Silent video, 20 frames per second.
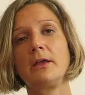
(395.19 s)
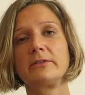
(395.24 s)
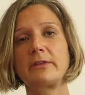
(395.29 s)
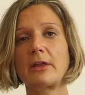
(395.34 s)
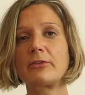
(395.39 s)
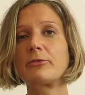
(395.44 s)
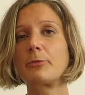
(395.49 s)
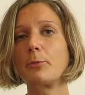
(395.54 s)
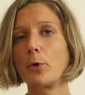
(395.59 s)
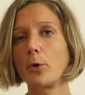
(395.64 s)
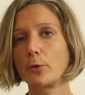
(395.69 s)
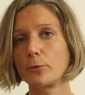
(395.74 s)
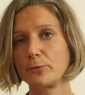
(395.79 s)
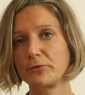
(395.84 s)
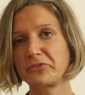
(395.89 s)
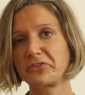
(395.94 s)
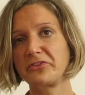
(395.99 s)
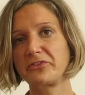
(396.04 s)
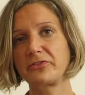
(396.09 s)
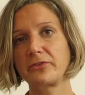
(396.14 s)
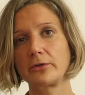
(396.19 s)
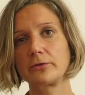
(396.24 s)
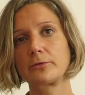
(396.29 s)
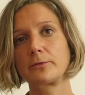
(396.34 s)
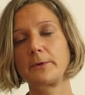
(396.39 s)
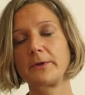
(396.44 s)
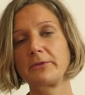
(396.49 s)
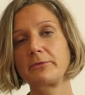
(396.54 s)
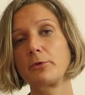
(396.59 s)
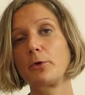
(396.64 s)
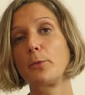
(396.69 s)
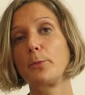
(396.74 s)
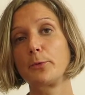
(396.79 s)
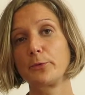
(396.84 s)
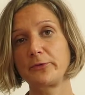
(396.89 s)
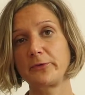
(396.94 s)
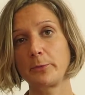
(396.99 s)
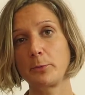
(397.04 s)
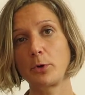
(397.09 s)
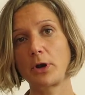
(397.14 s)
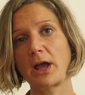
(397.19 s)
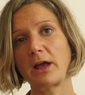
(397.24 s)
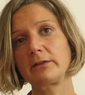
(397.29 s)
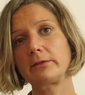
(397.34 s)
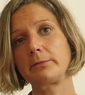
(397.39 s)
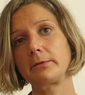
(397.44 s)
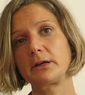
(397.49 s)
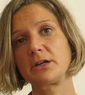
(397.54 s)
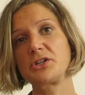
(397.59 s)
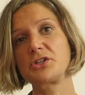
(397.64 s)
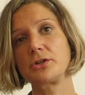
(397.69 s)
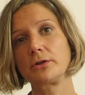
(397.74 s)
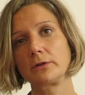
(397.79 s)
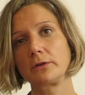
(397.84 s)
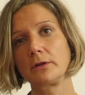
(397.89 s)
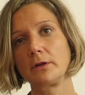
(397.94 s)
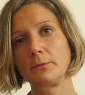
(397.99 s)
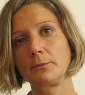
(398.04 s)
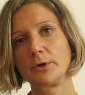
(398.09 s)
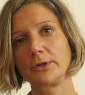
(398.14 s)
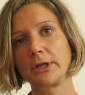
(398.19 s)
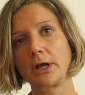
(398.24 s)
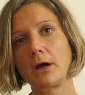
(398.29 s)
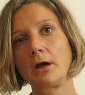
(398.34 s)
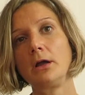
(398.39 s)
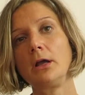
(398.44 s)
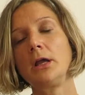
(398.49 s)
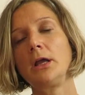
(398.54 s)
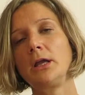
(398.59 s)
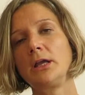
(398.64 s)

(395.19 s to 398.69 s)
that's more consistent with a possible aspiration pneumonia.